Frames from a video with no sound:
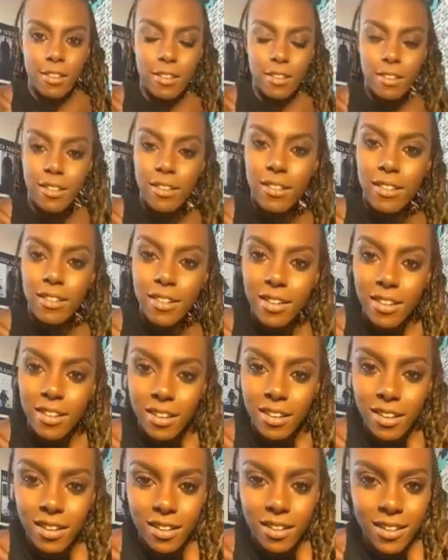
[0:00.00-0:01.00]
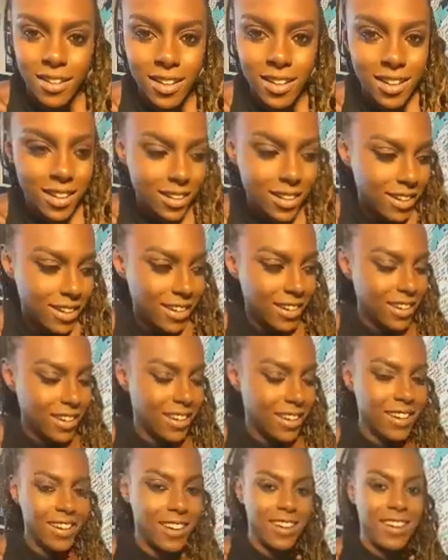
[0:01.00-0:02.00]

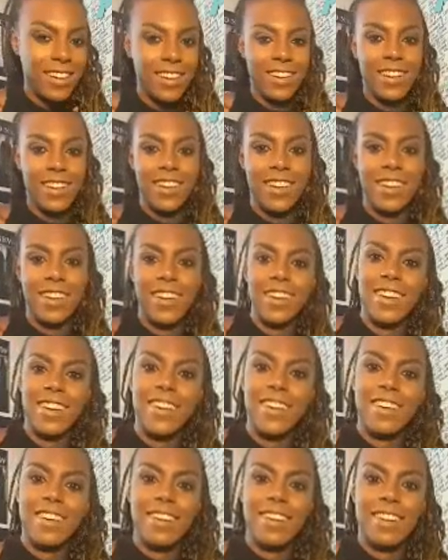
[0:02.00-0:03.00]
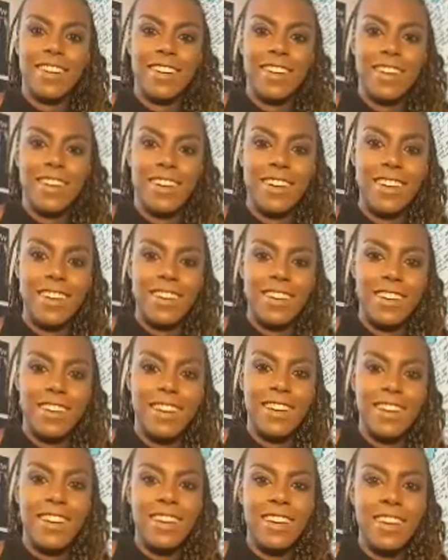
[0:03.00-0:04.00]

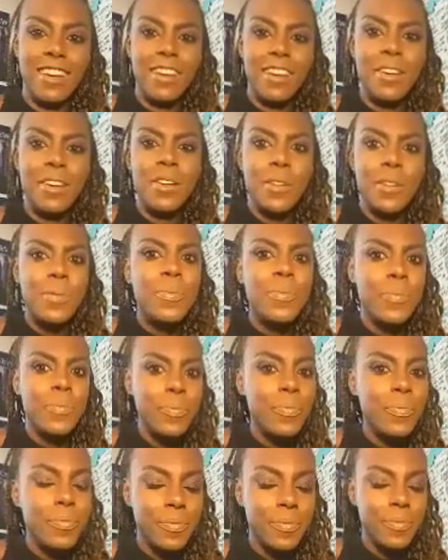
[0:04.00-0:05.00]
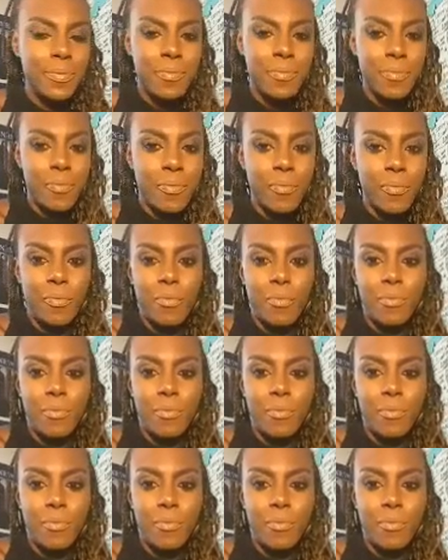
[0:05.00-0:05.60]
[no speech]